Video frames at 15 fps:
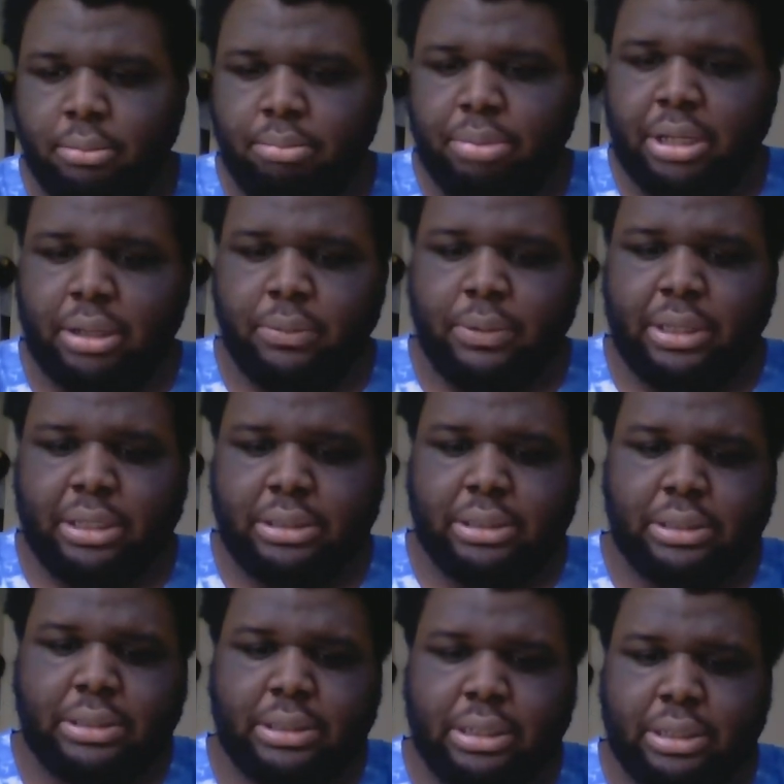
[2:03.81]
But we
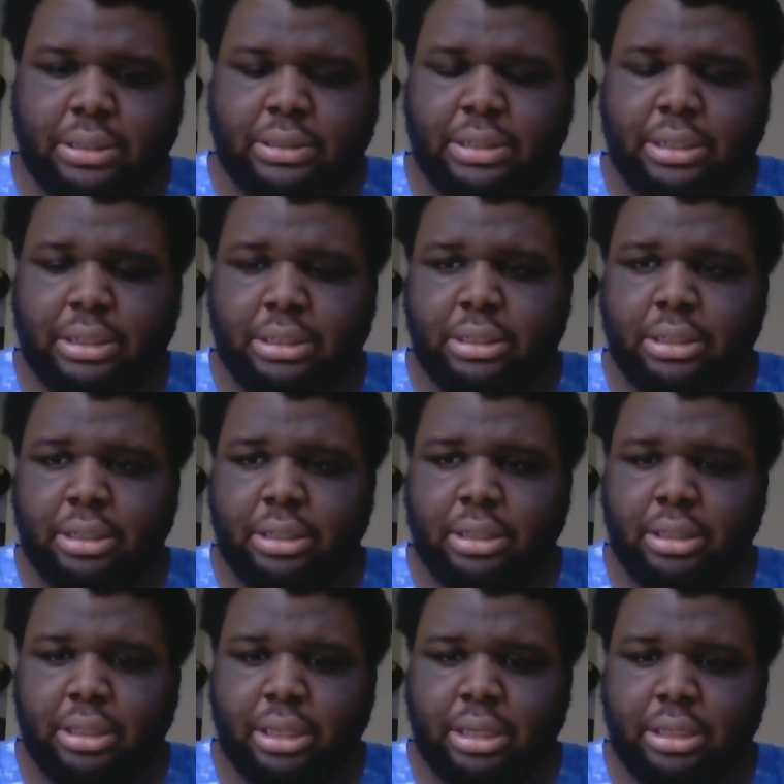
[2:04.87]
actually saw
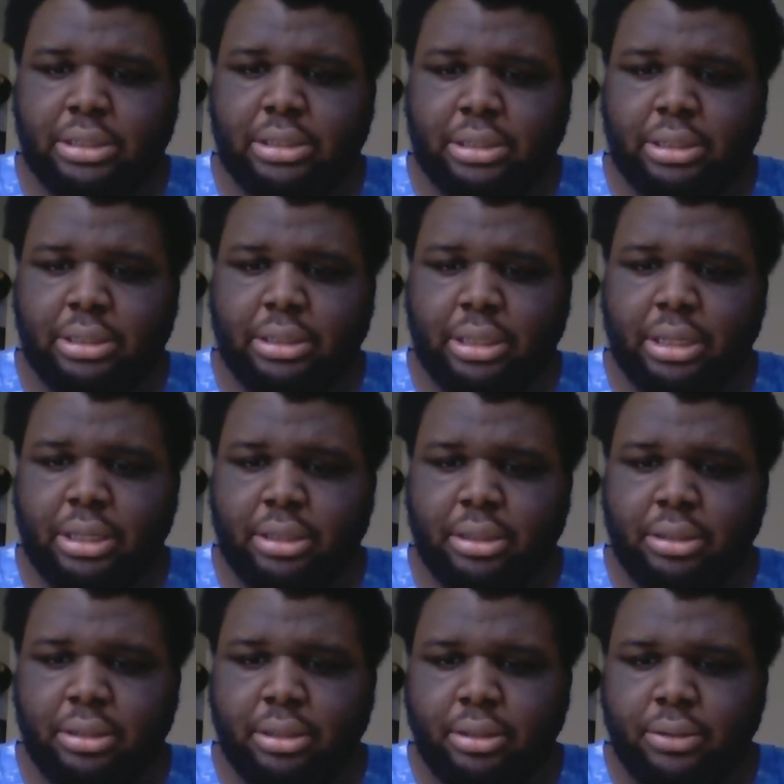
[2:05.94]
Tanya actually not
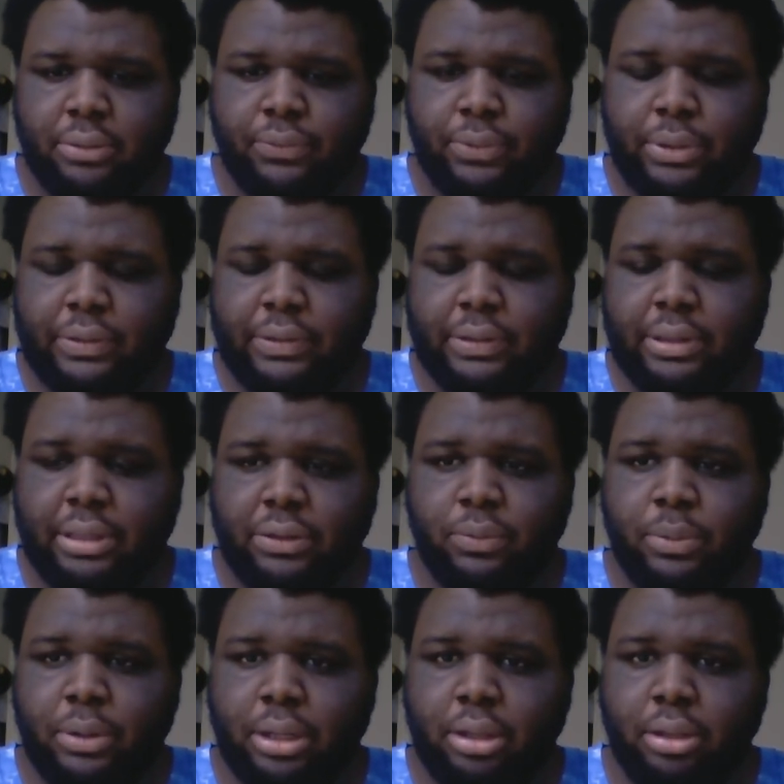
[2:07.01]
frozen as
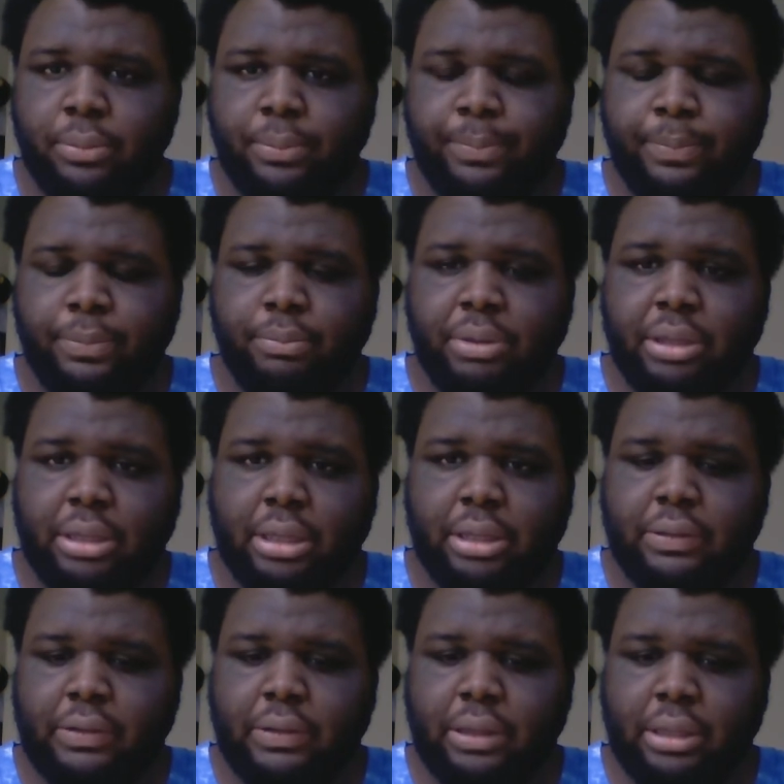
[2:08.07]
well,
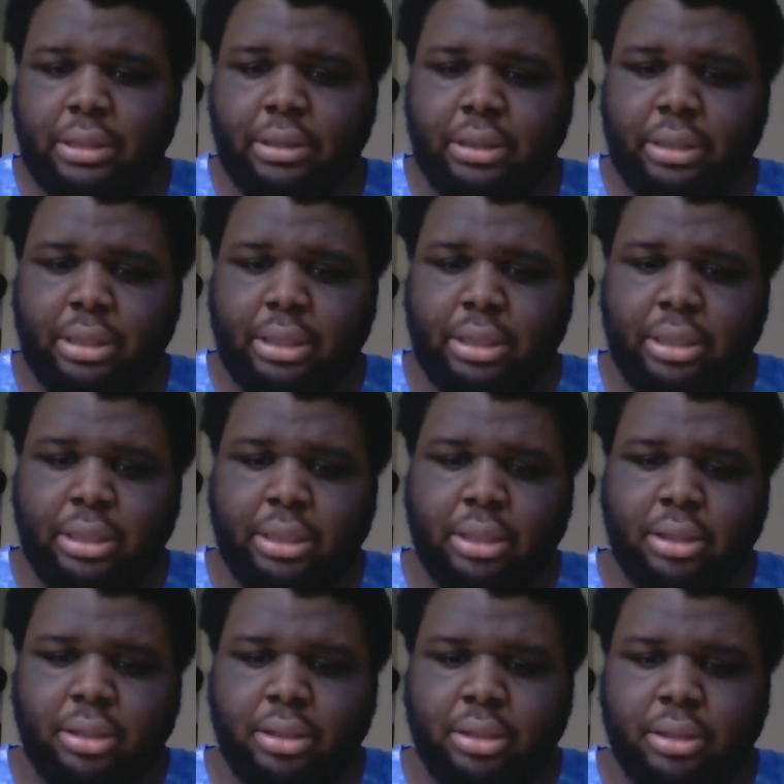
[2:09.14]
because in
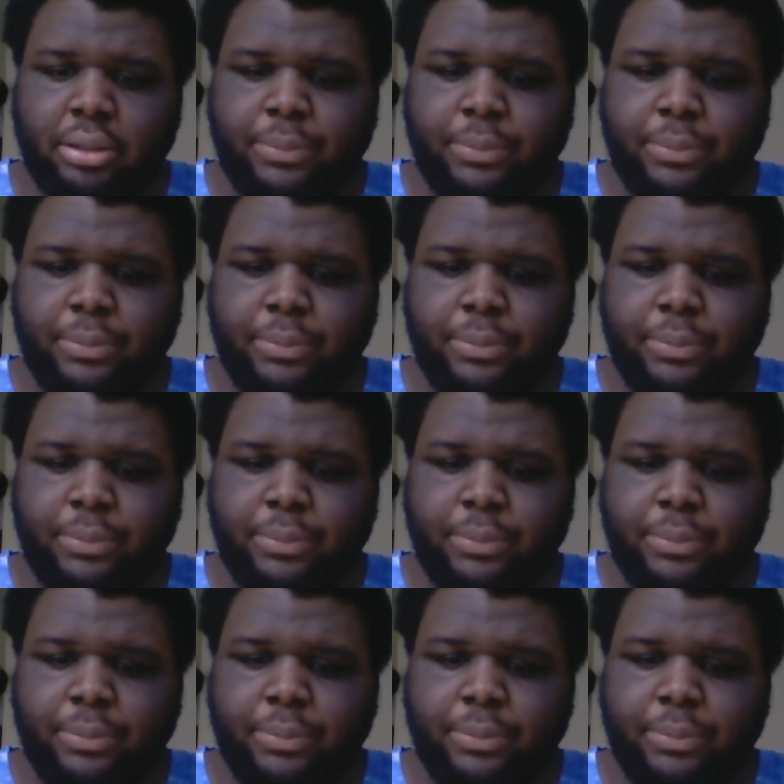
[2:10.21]
the